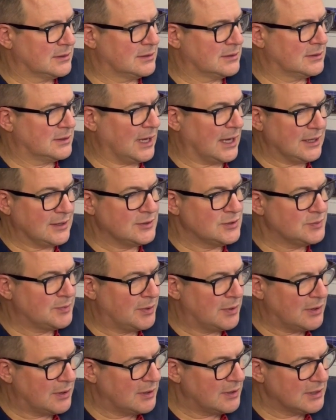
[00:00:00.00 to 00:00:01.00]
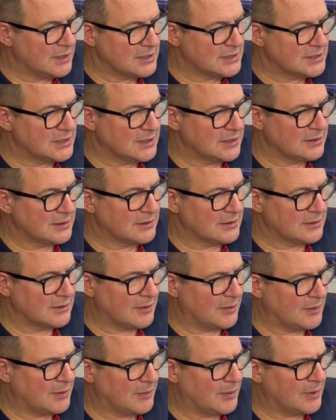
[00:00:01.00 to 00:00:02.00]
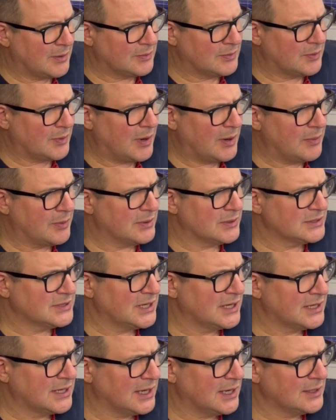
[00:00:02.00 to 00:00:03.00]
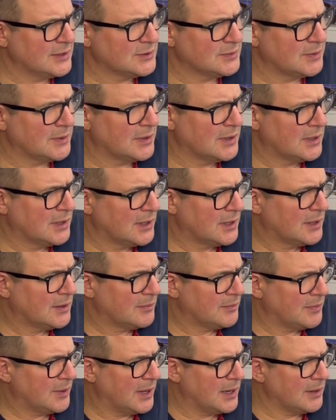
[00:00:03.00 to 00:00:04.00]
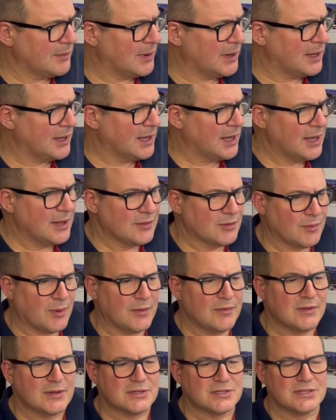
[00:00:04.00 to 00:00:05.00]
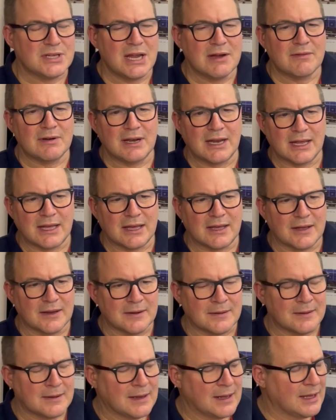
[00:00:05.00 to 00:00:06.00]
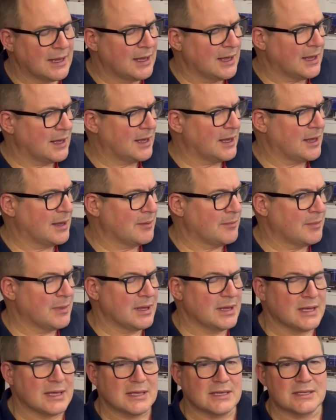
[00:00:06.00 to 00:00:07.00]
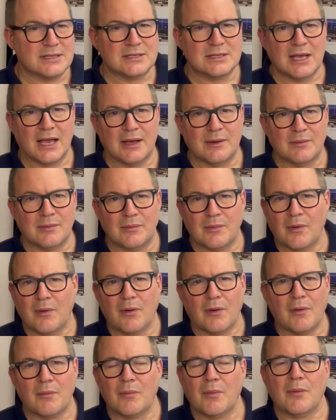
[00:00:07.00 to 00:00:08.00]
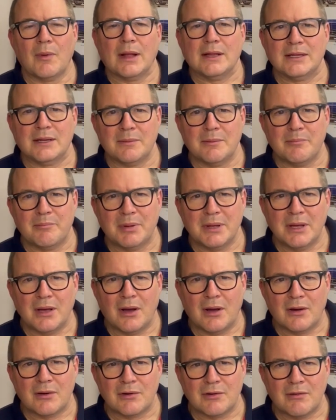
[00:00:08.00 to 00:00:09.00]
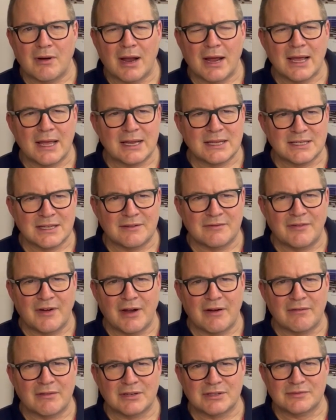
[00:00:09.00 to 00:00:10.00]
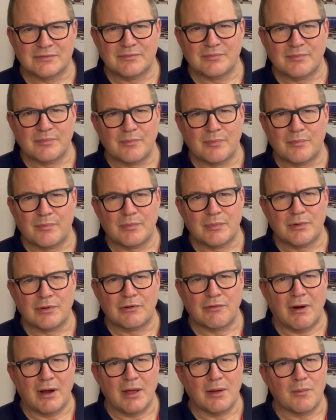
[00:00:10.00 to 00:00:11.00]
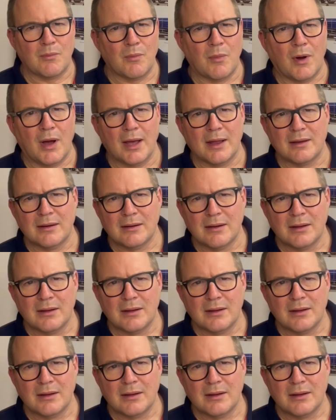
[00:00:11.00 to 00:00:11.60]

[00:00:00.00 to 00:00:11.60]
Gainsborough, is it? Oh, I want to say Gainsborough, but anyway, the one that's nearer Lincoln is ended up in BR grey. It's had various grey and white